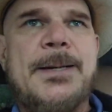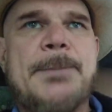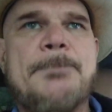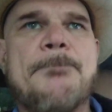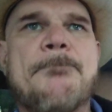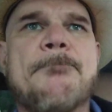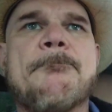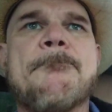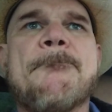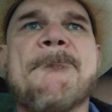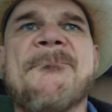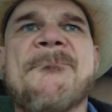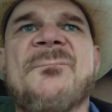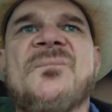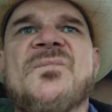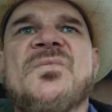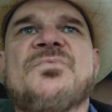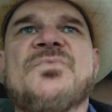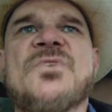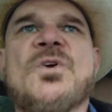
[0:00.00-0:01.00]
um,
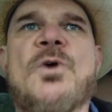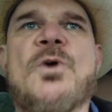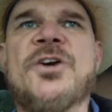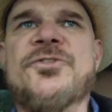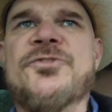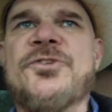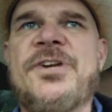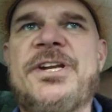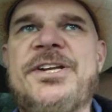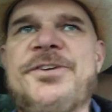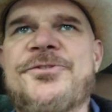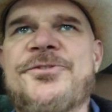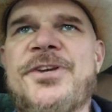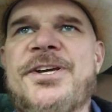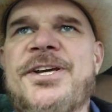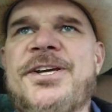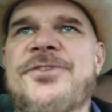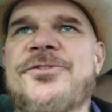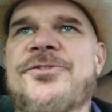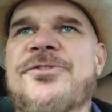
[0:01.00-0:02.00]
Washington D
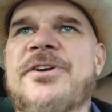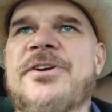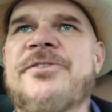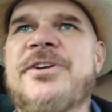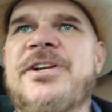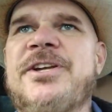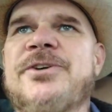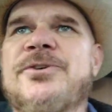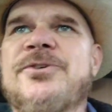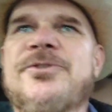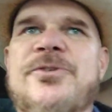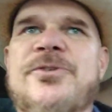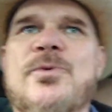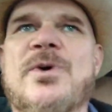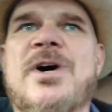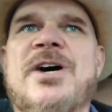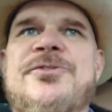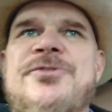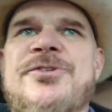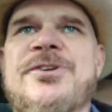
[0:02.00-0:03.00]
C and seven hills in
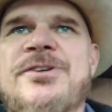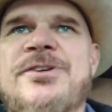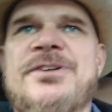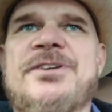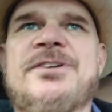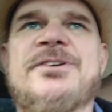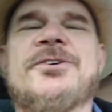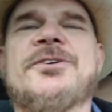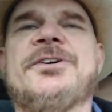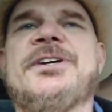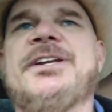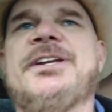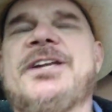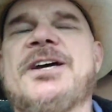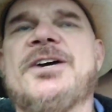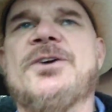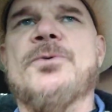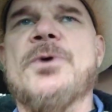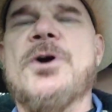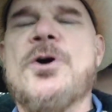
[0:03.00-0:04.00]
Washington or in
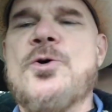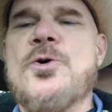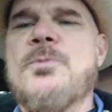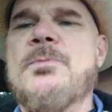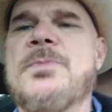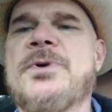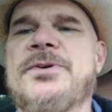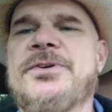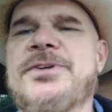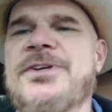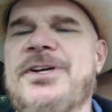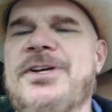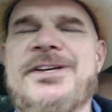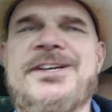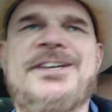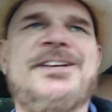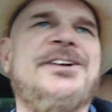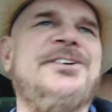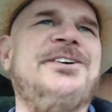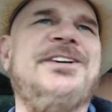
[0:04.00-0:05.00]
uh, Rome.
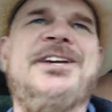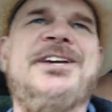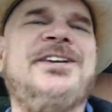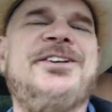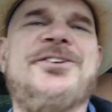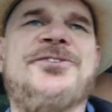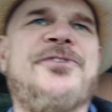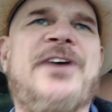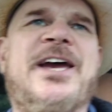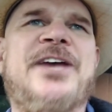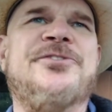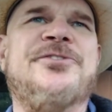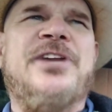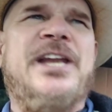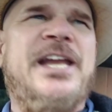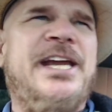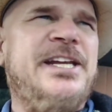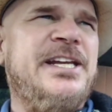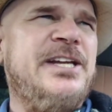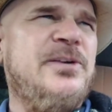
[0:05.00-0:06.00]
You know, it's
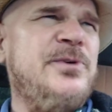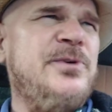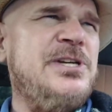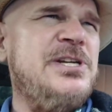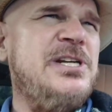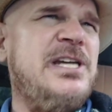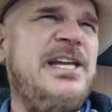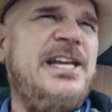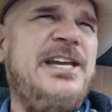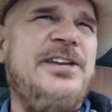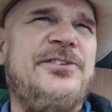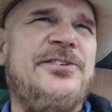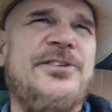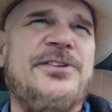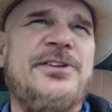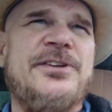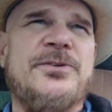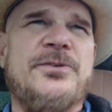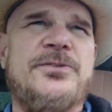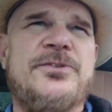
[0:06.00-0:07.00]
fascinating when you get
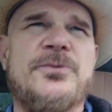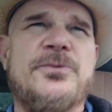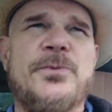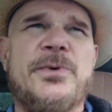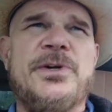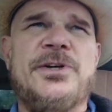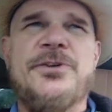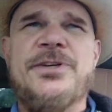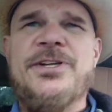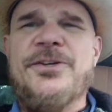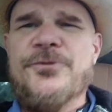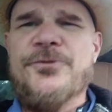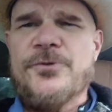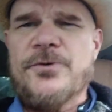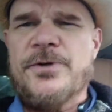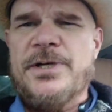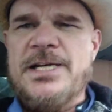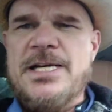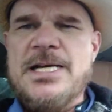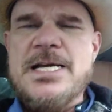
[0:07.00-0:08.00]
into the the real
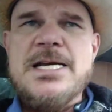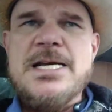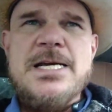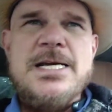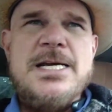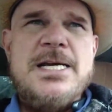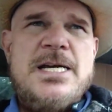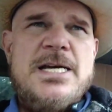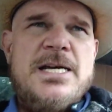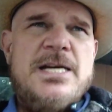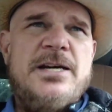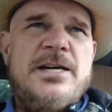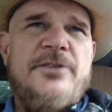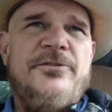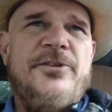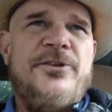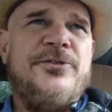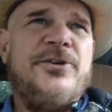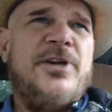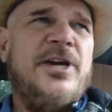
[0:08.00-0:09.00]
history
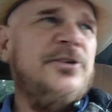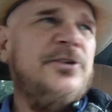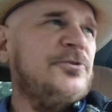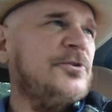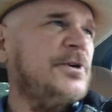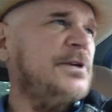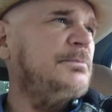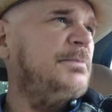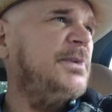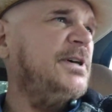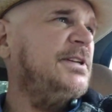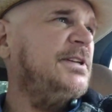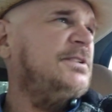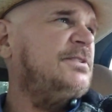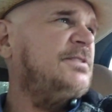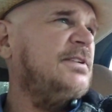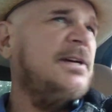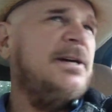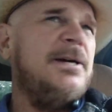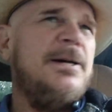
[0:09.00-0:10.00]
of this country,
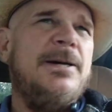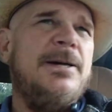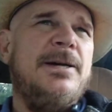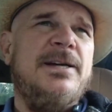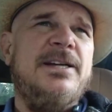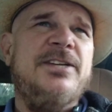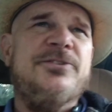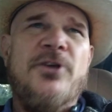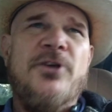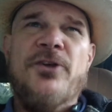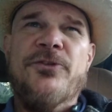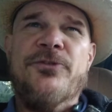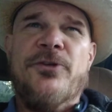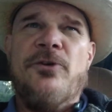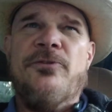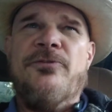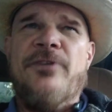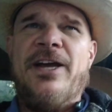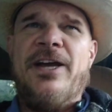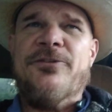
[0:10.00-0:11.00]
but uh, it's
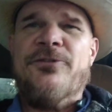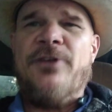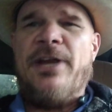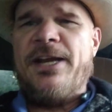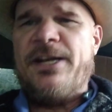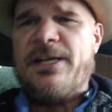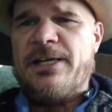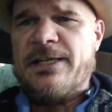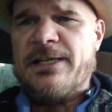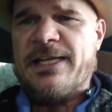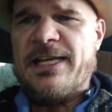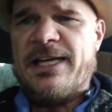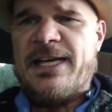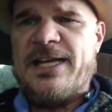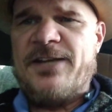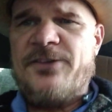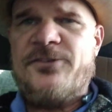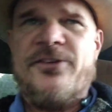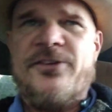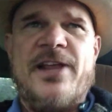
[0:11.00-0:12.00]
also fascinating to get
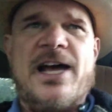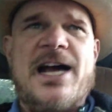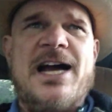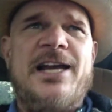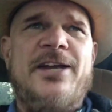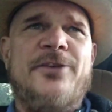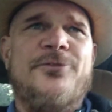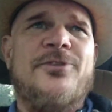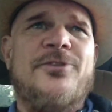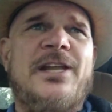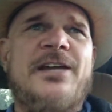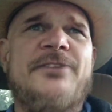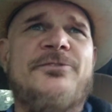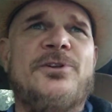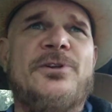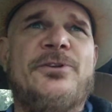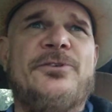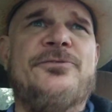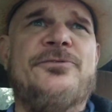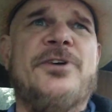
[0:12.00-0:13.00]
into the highest
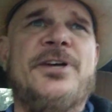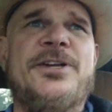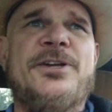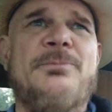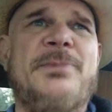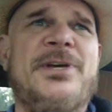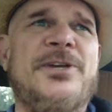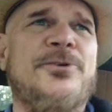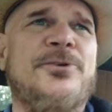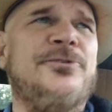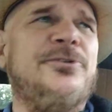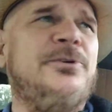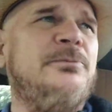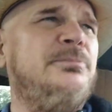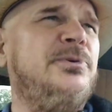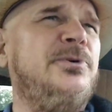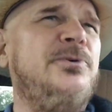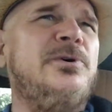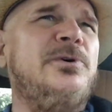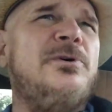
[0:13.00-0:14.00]
level of fundamentals in
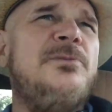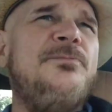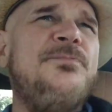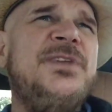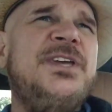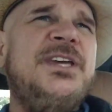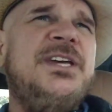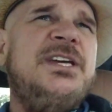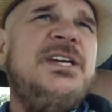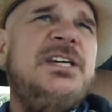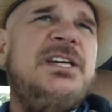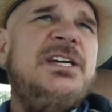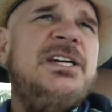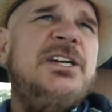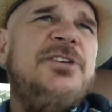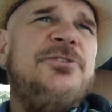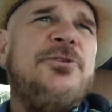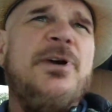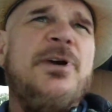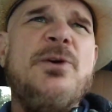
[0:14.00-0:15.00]
pool.
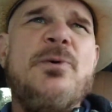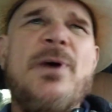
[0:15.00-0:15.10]
So